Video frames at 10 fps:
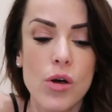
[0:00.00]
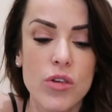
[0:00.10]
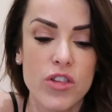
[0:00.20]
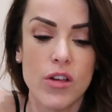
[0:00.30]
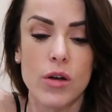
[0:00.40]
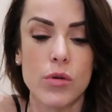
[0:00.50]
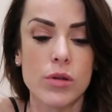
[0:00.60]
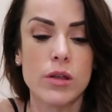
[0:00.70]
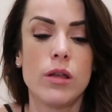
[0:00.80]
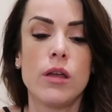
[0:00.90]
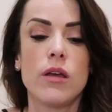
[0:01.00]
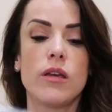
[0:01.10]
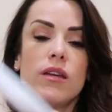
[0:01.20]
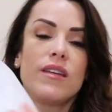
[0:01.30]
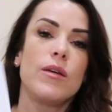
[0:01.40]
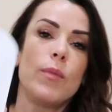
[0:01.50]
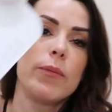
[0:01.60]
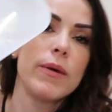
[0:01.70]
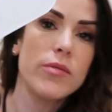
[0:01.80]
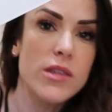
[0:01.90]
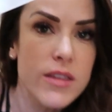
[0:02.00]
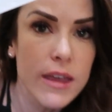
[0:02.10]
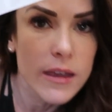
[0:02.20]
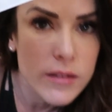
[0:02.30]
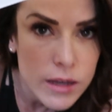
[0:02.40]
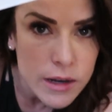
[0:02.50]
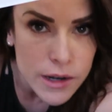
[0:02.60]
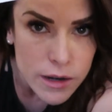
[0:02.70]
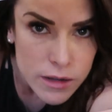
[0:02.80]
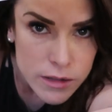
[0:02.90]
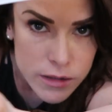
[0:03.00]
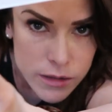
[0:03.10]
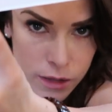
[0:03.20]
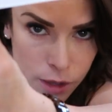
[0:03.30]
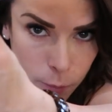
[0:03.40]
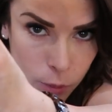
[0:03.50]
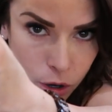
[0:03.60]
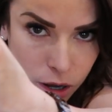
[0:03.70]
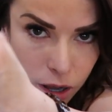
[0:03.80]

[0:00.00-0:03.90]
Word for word: also, you might be able to see it here, but